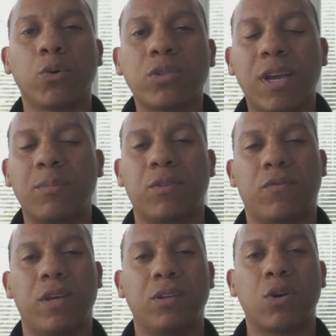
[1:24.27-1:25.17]
those types
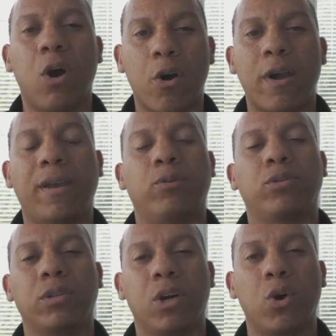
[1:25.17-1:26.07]
of things are
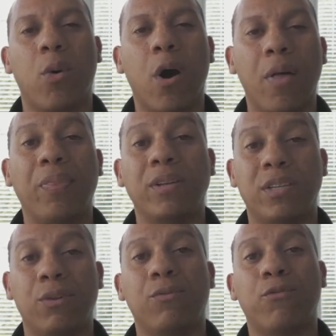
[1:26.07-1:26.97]
able to go on the
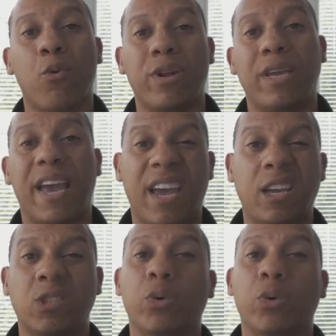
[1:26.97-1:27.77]
1040A.